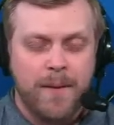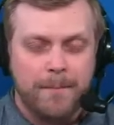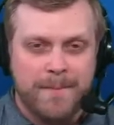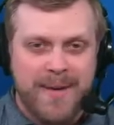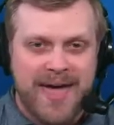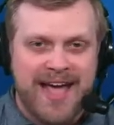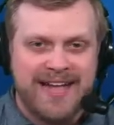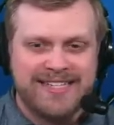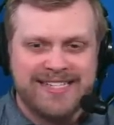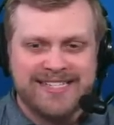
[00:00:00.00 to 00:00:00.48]

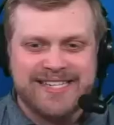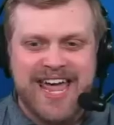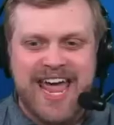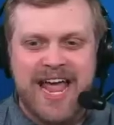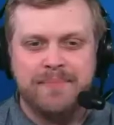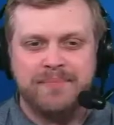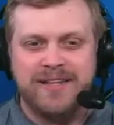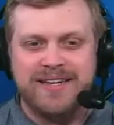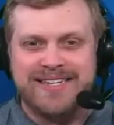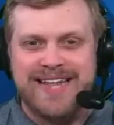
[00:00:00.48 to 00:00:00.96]

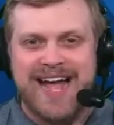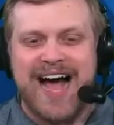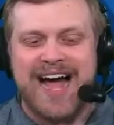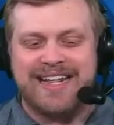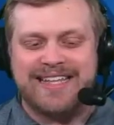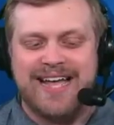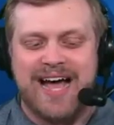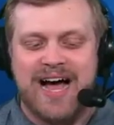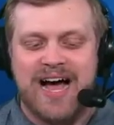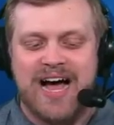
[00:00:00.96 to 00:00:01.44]
manscaped
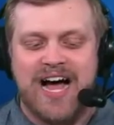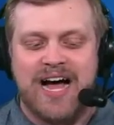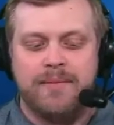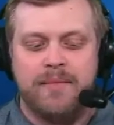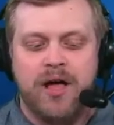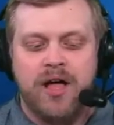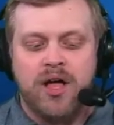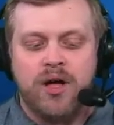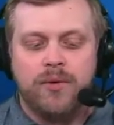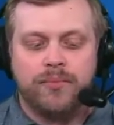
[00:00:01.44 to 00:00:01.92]
dot
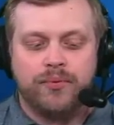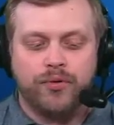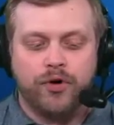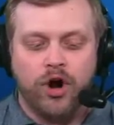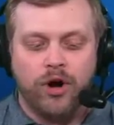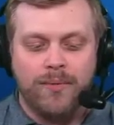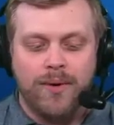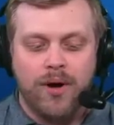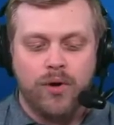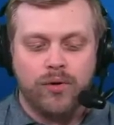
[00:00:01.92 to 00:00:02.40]
com,
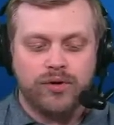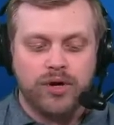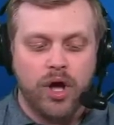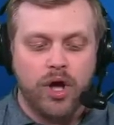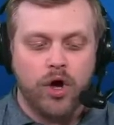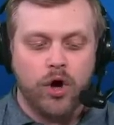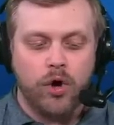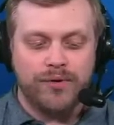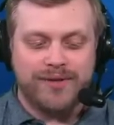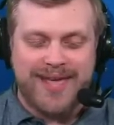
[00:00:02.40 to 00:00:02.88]
promo
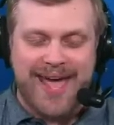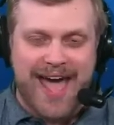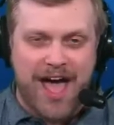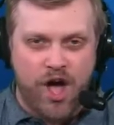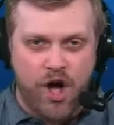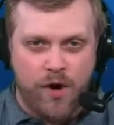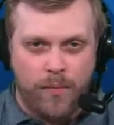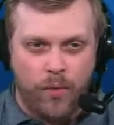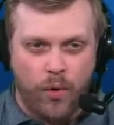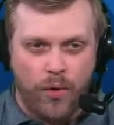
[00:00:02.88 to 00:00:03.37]
code
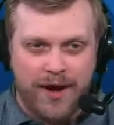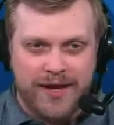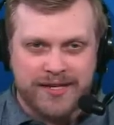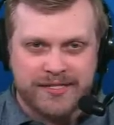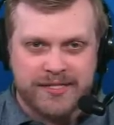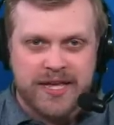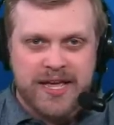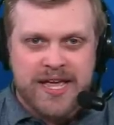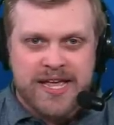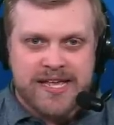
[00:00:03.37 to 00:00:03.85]

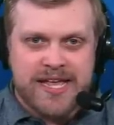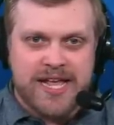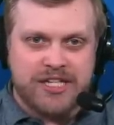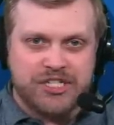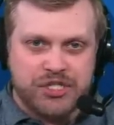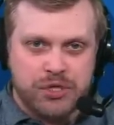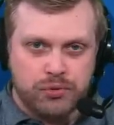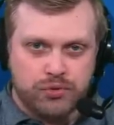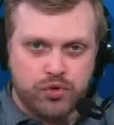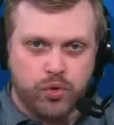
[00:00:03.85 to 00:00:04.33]
COWBOYS,
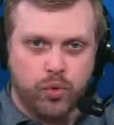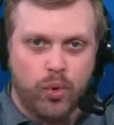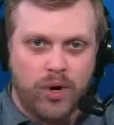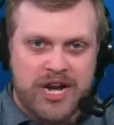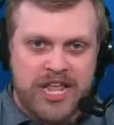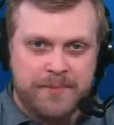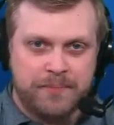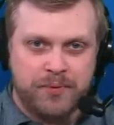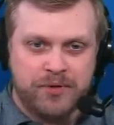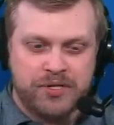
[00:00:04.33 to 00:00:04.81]
gets you
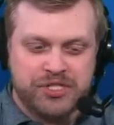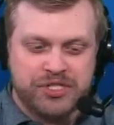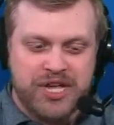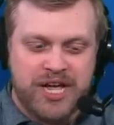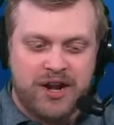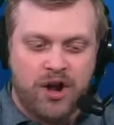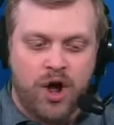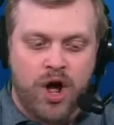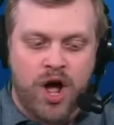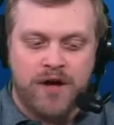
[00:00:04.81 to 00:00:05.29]
twenty
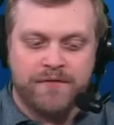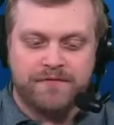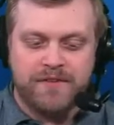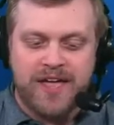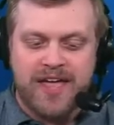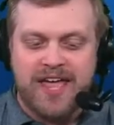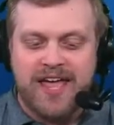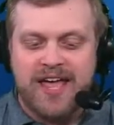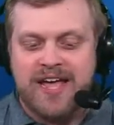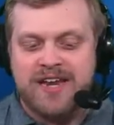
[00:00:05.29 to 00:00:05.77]
percent off
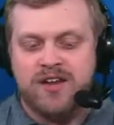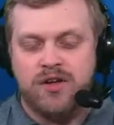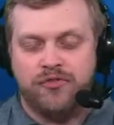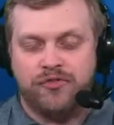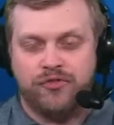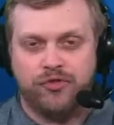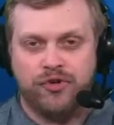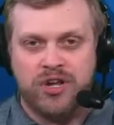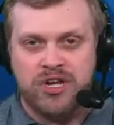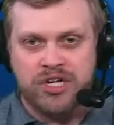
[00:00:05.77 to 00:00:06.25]
and
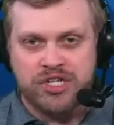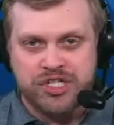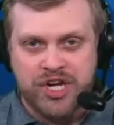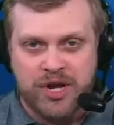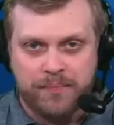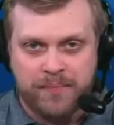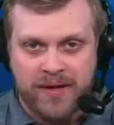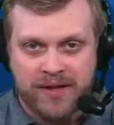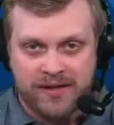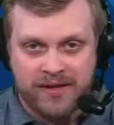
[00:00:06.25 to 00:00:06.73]
free
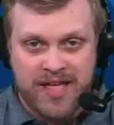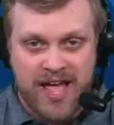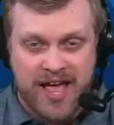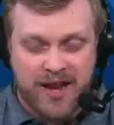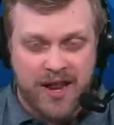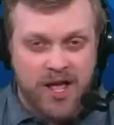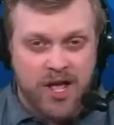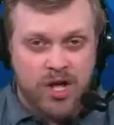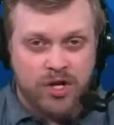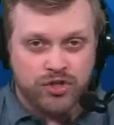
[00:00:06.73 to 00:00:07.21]
shipping.
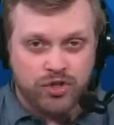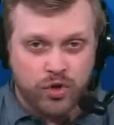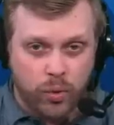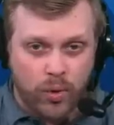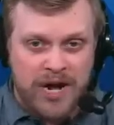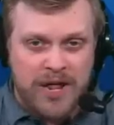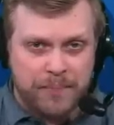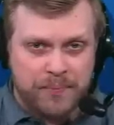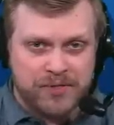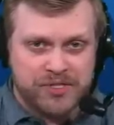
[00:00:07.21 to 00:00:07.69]
Again,
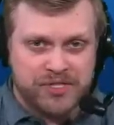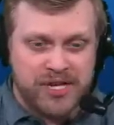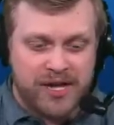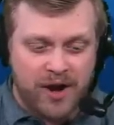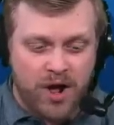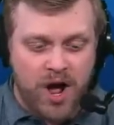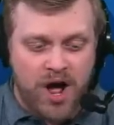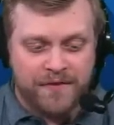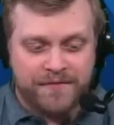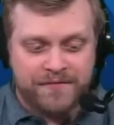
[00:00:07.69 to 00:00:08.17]
twenty
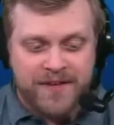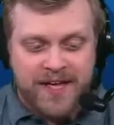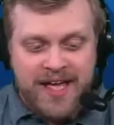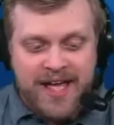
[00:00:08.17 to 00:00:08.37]
percent off